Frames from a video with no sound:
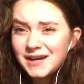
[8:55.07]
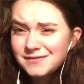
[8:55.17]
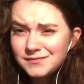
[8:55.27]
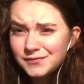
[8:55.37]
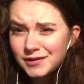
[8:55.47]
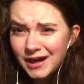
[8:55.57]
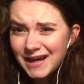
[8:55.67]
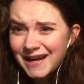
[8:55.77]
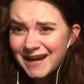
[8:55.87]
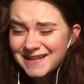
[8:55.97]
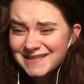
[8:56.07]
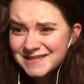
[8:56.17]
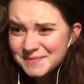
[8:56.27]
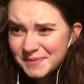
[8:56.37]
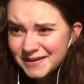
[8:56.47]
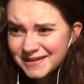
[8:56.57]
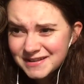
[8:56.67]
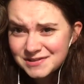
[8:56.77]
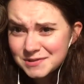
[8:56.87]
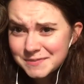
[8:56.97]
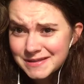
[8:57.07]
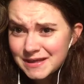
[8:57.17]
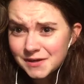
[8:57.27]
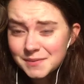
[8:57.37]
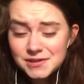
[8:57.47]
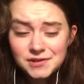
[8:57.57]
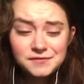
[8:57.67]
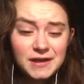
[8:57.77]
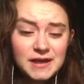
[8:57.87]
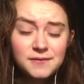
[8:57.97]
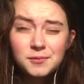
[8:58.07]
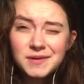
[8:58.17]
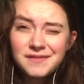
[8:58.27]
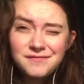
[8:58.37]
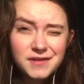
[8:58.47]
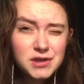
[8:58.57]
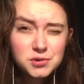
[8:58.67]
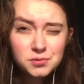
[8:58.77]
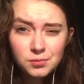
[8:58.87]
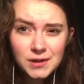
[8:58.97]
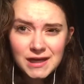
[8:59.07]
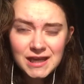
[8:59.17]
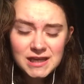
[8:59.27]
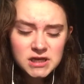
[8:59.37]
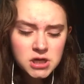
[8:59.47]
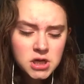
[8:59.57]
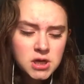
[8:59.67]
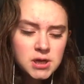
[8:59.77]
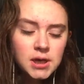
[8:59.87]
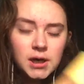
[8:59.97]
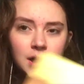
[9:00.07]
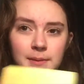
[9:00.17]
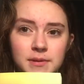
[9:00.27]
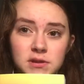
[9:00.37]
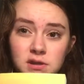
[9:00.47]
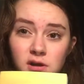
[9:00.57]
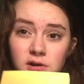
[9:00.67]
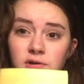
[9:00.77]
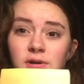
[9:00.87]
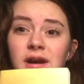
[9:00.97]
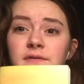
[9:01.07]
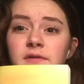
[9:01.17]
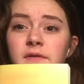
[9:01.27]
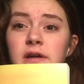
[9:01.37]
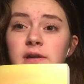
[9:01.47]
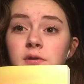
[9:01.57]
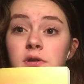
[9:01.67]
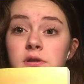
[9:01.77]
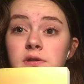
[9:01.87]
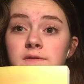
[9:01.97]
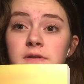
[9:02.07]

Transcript: I forgot I had this book. It's just been sitting on my shelf. I never really finished reading it. It's The Art and Craft of Writing Christian